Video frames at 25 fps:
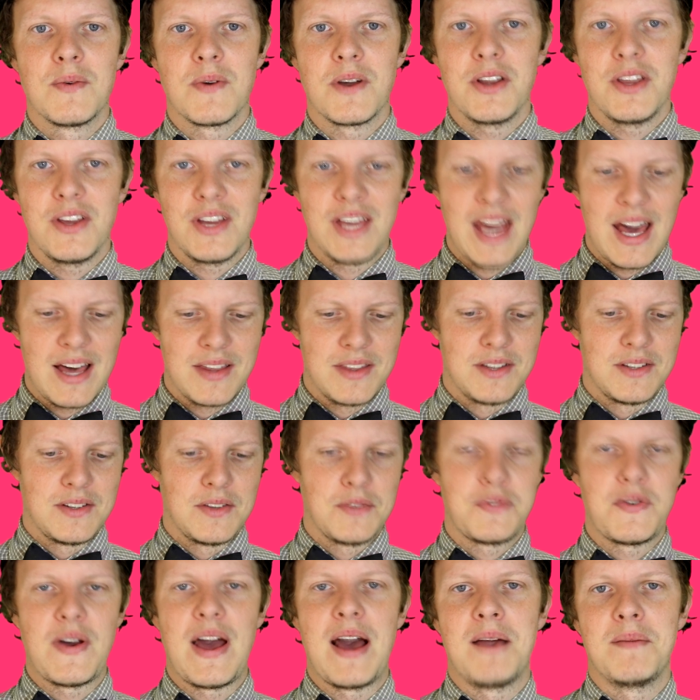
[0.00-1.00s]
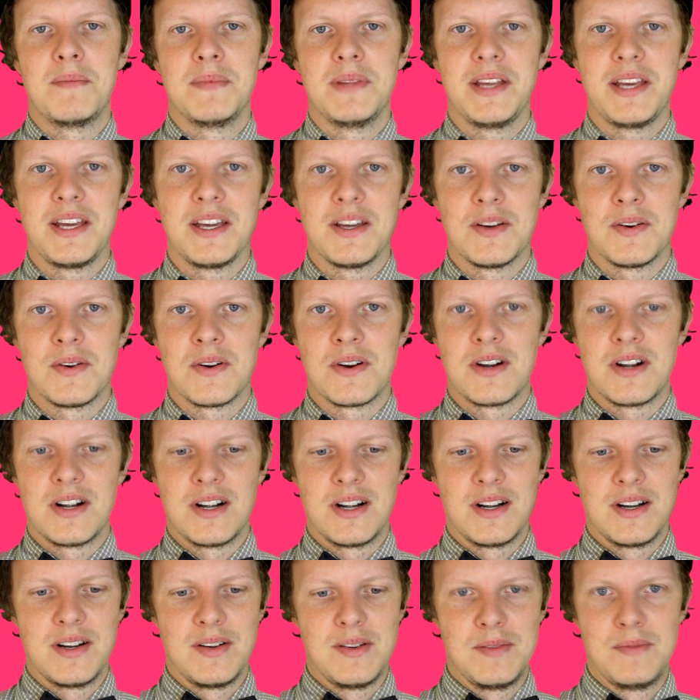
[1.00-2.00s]
where you gather the family
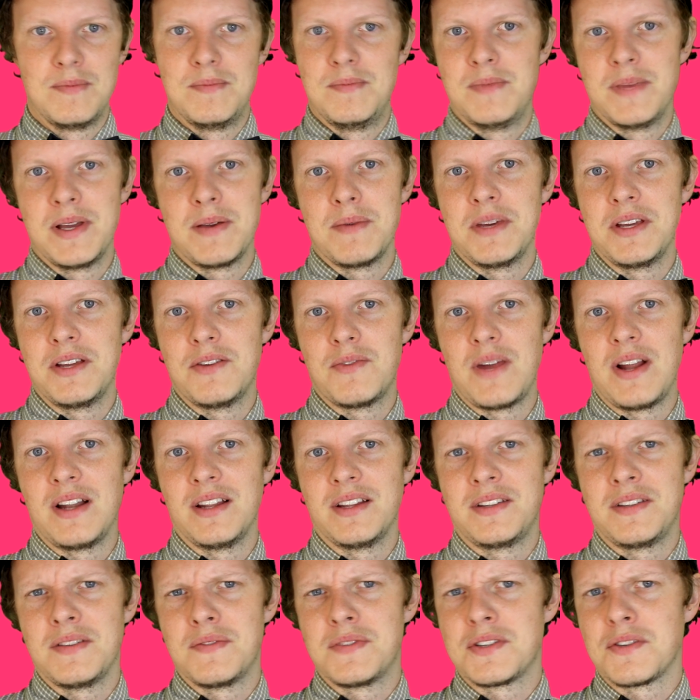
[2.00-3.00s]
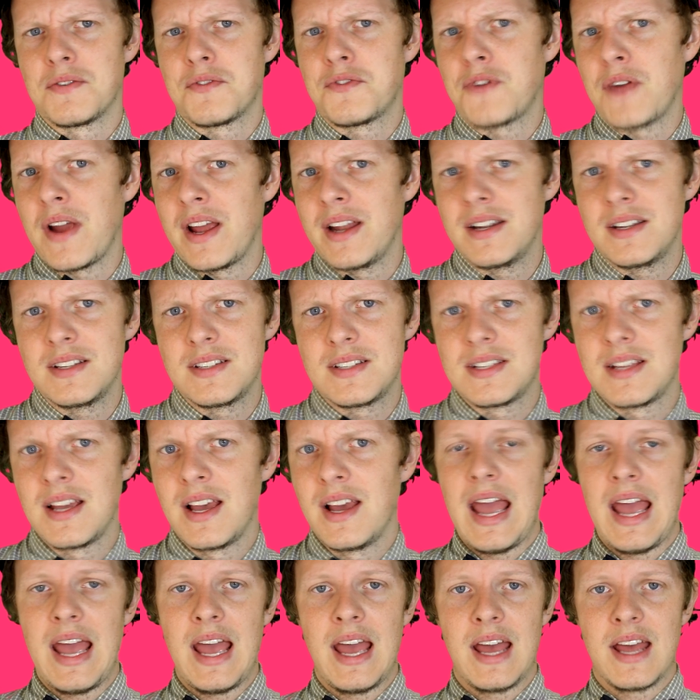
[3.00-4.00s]
or maybe relatives or friends
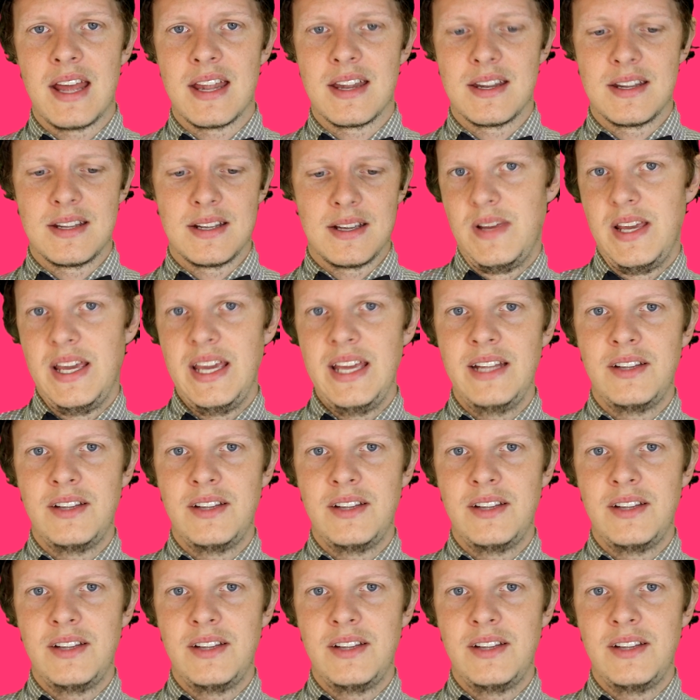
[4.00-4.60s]
and